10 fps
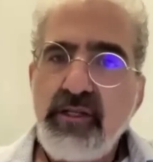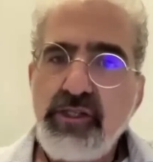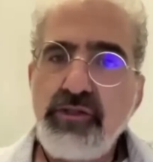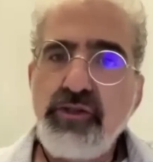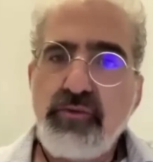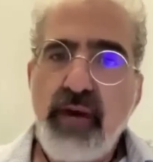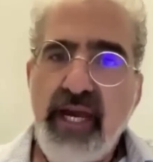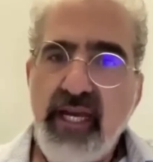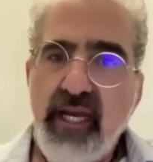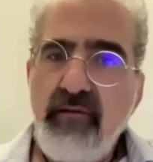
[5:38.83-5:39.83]
to your
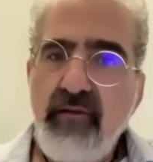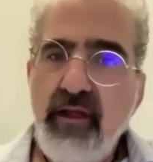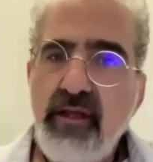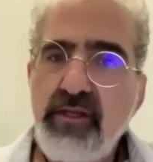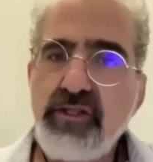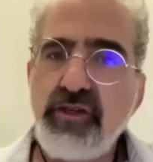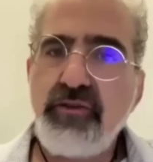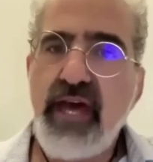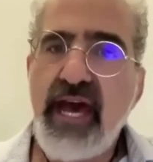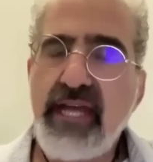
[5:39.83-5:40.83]
writing so
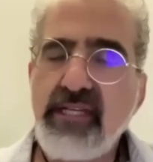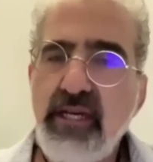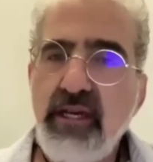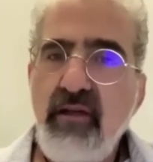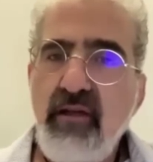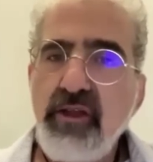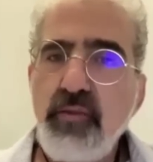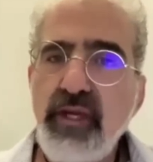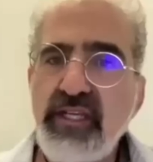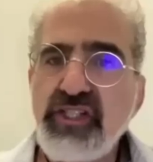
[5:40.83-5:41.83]
that
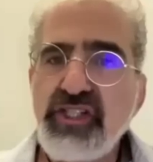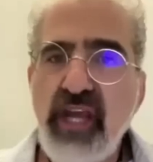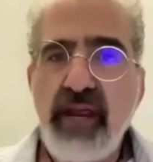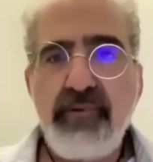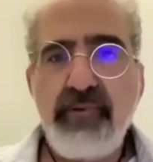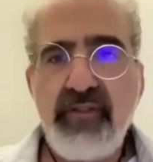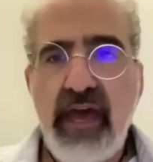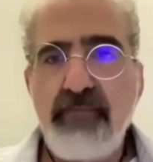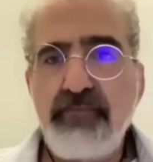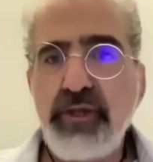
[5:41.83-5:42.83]
we can shape
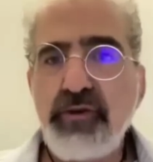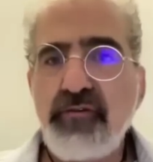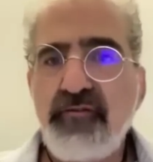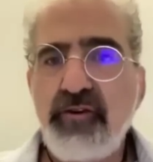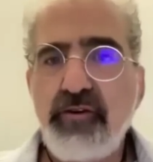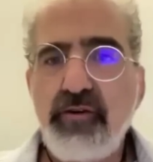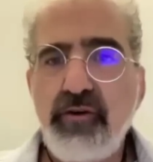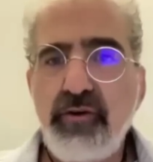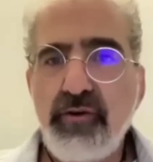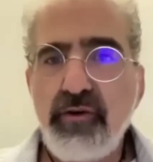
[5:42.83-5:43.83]
that
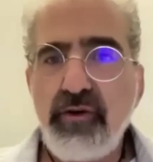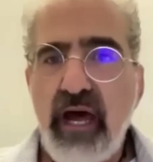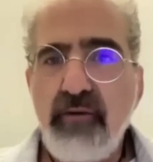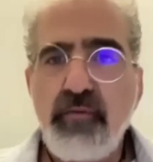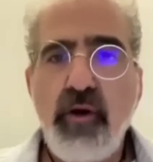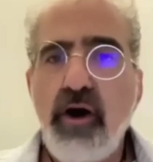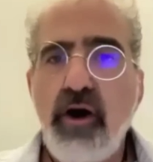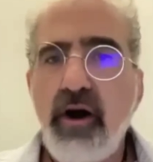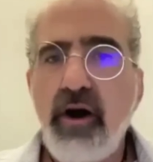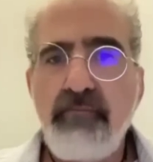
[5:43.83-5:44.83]
beautiful,
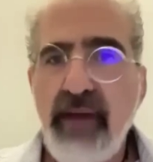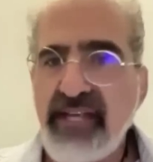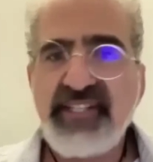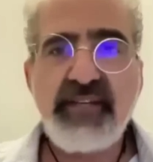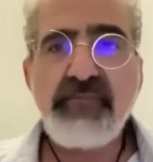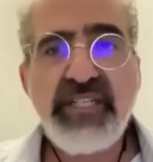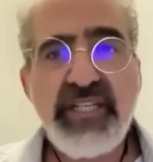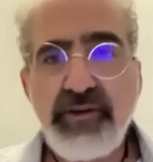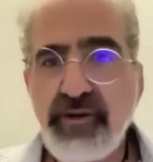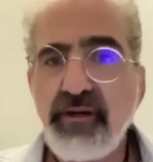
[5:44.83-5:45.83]
raw, messy
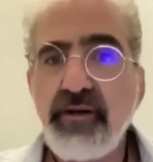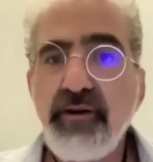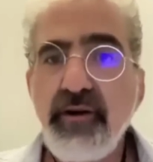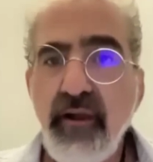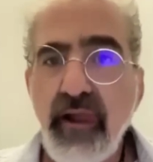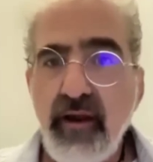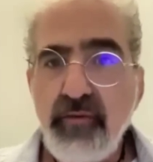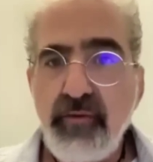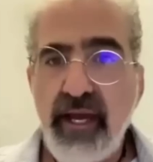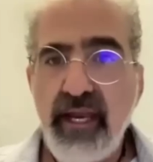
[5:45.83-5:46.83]
material,
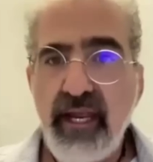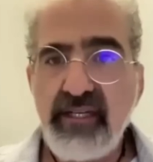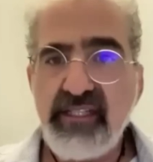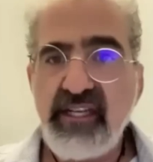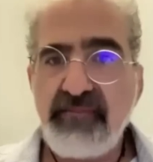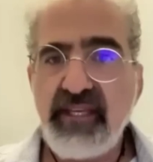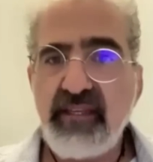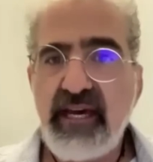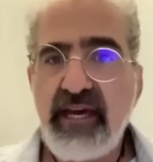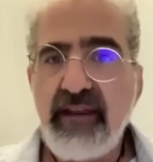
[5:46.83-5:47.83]
right, into
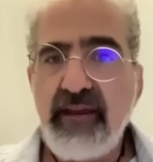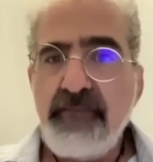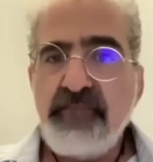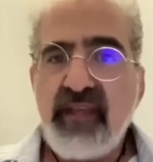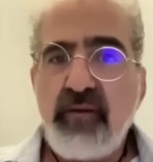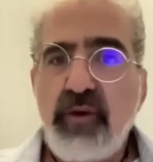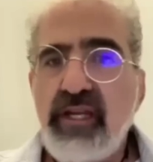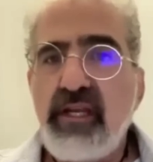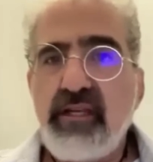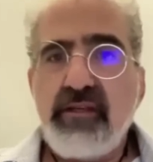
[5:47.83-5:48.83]
something that
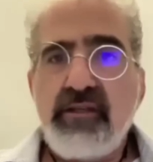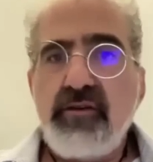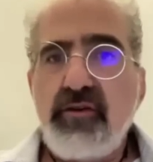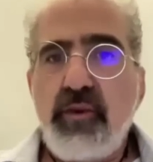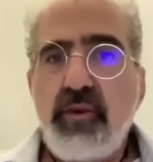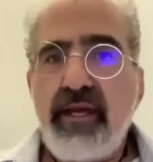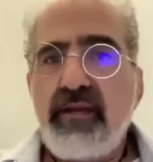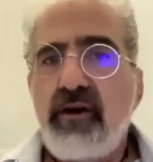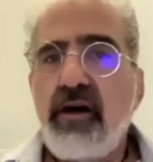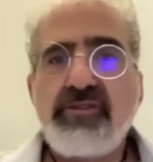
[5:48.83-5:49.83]
when
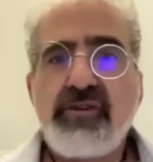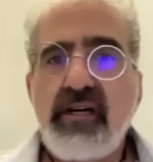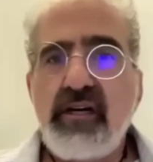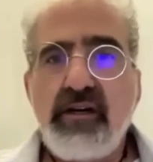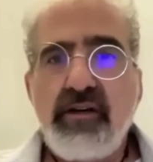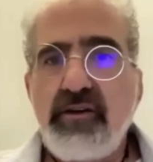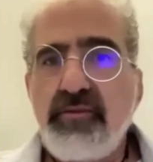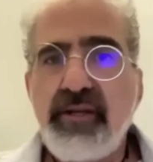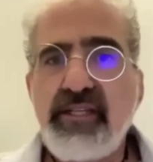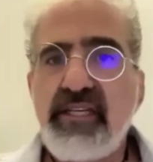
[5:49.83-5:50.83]
Audra
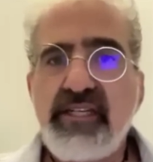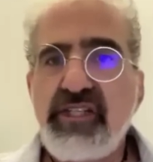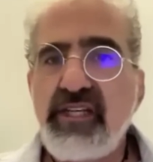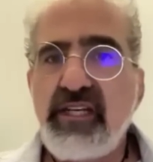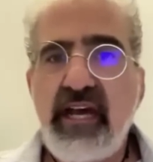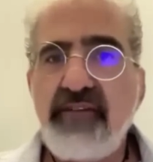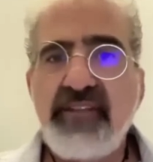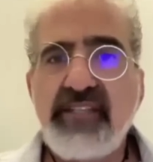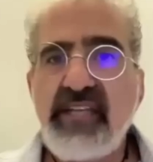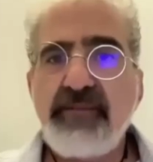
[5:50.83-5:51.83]
reads it, she can have
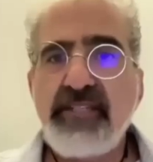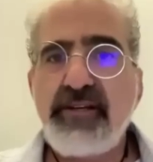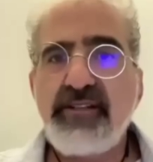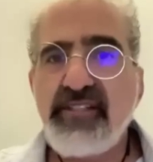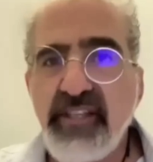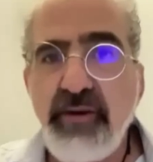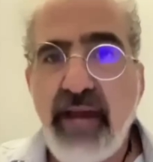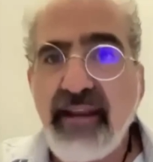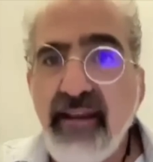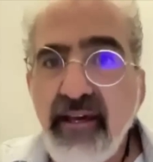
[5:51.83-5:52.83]
the same experience that you
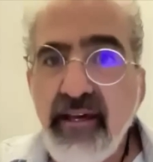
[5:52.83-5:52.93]
had,